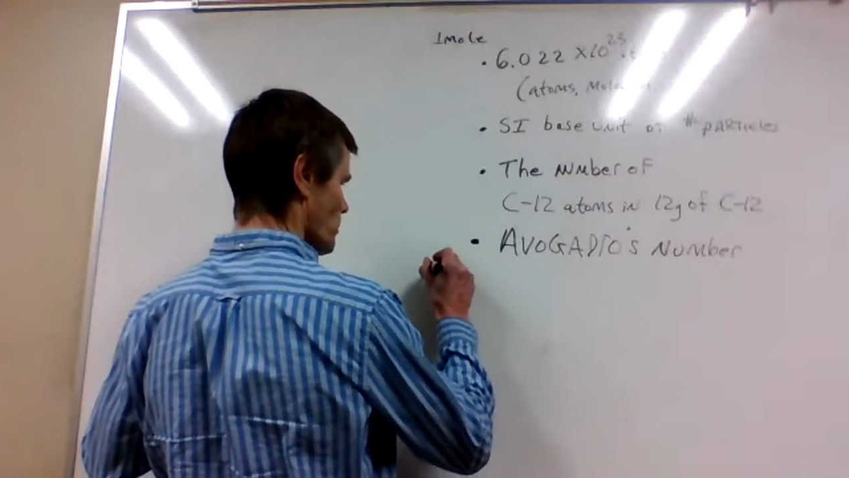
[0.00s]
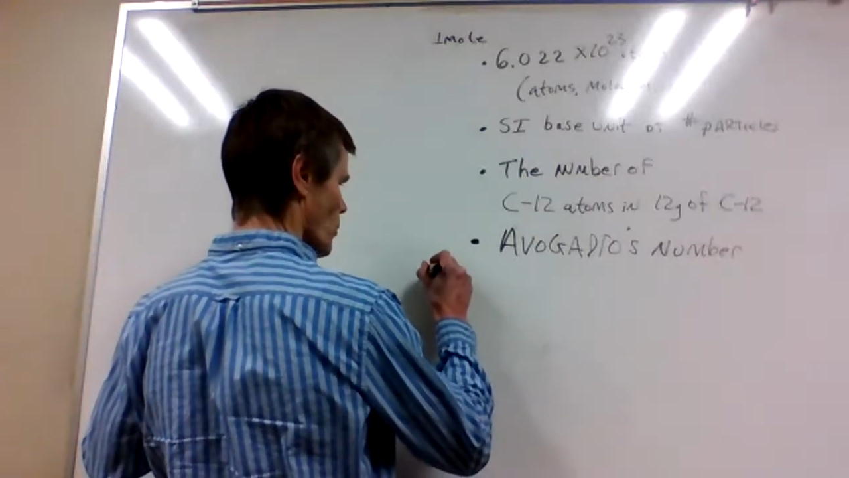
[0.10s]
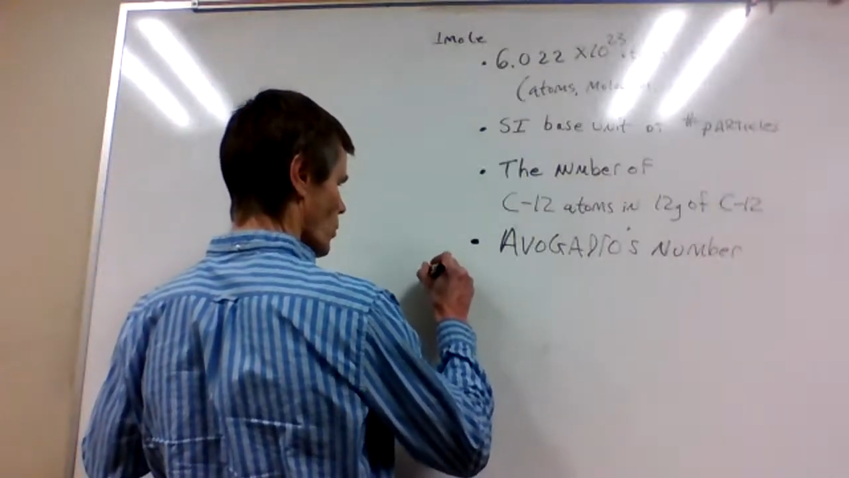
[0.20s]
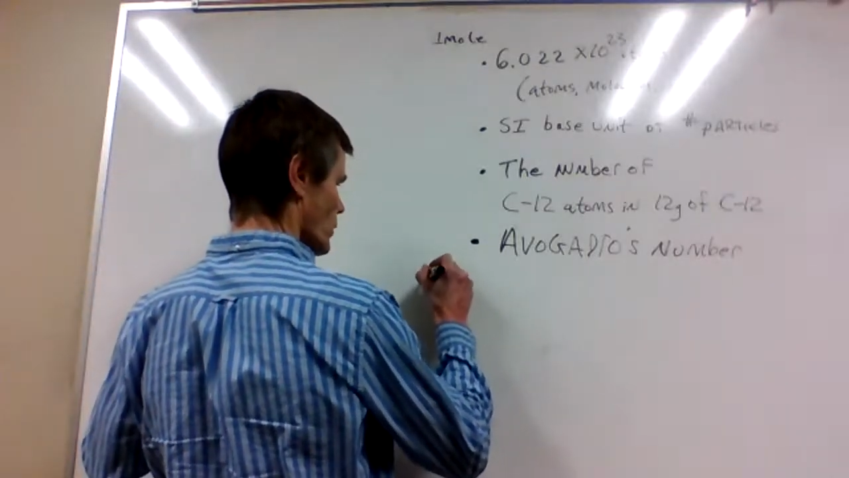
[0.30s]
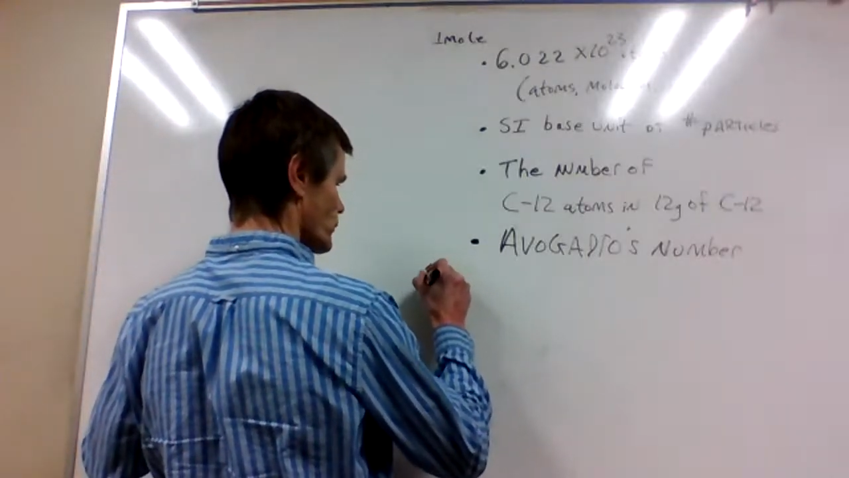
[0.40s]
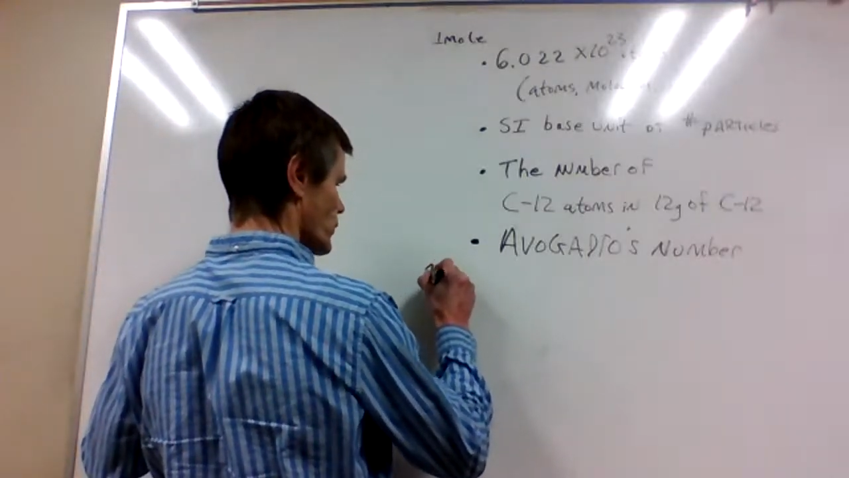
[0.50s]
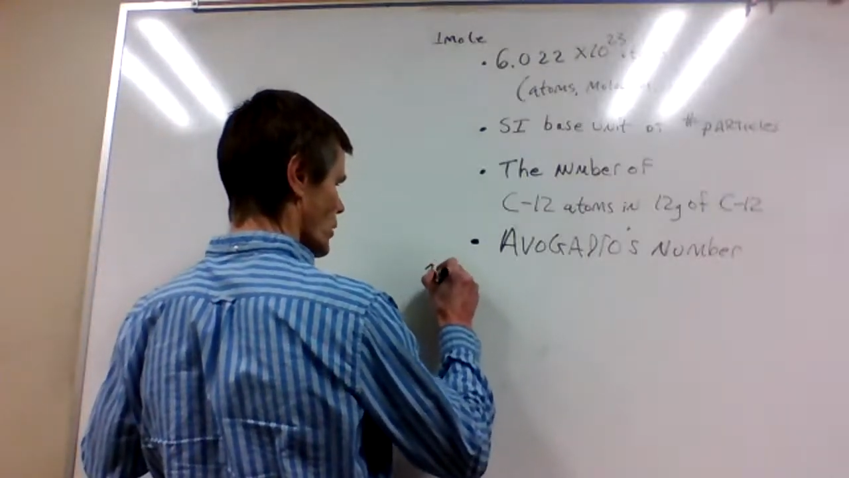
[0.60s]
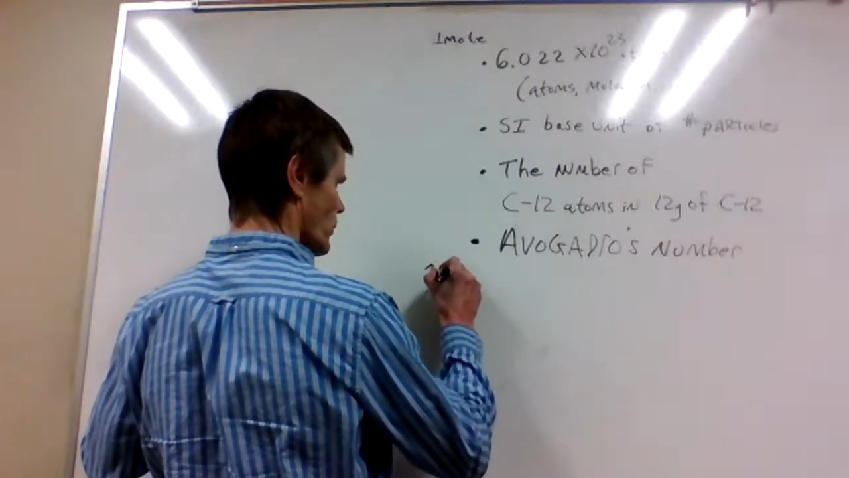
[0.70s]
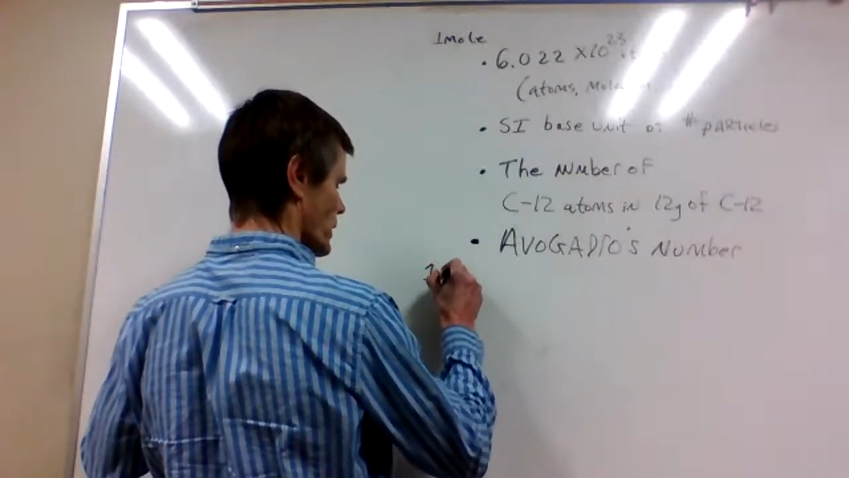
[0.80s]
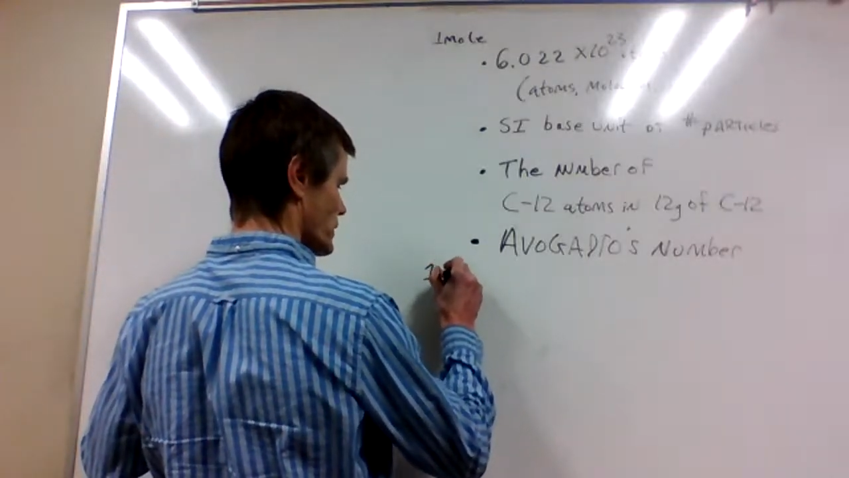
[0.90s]
mole of
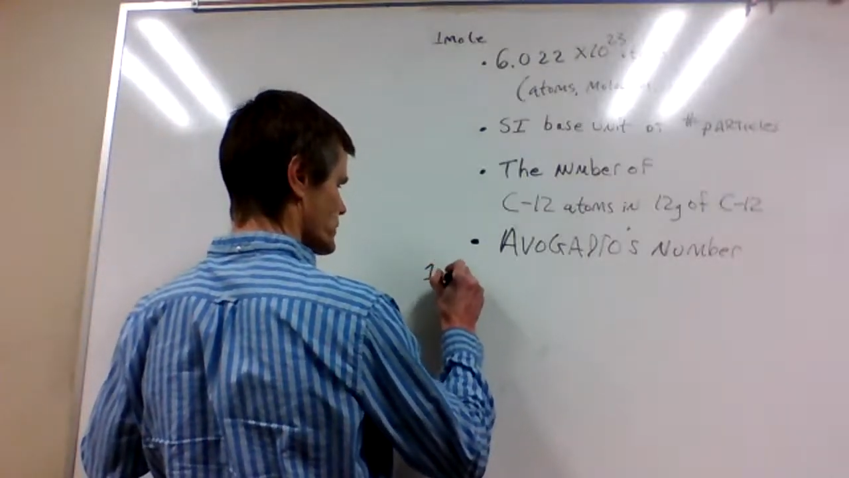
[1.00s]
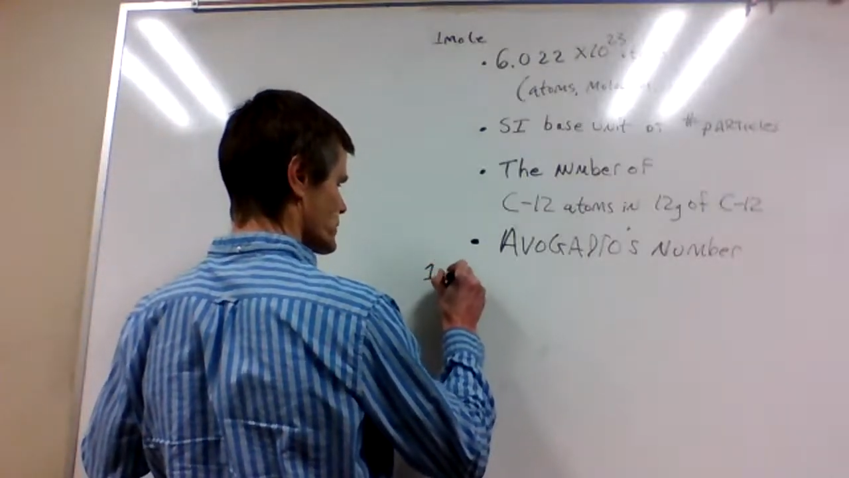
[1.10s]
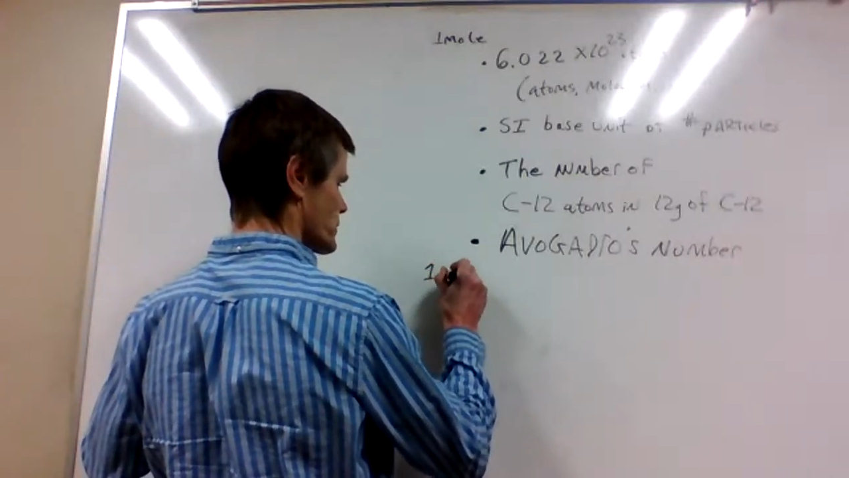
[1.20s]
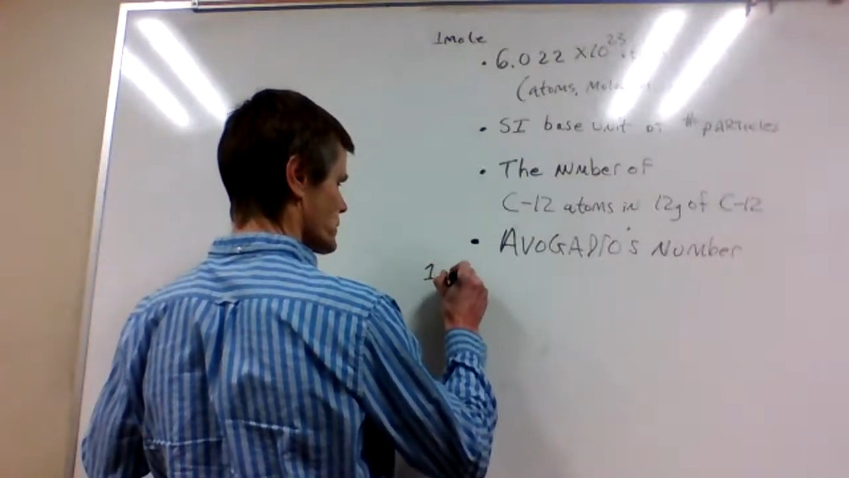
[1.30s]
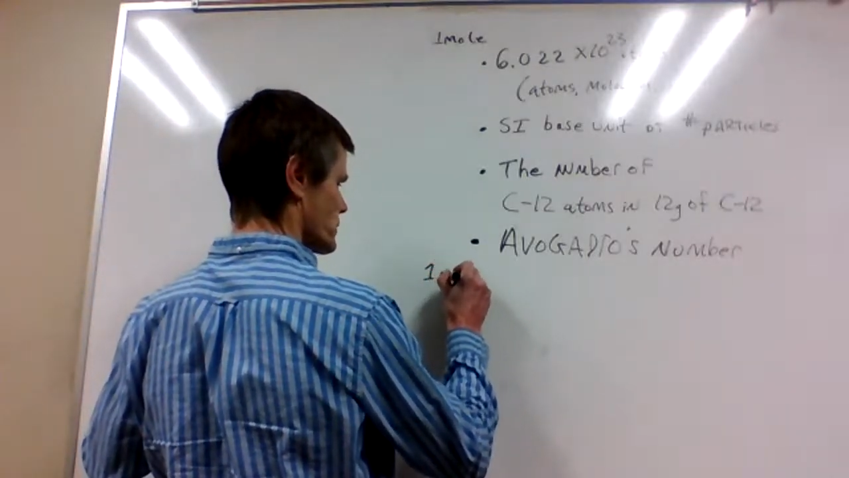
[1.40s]
donuts,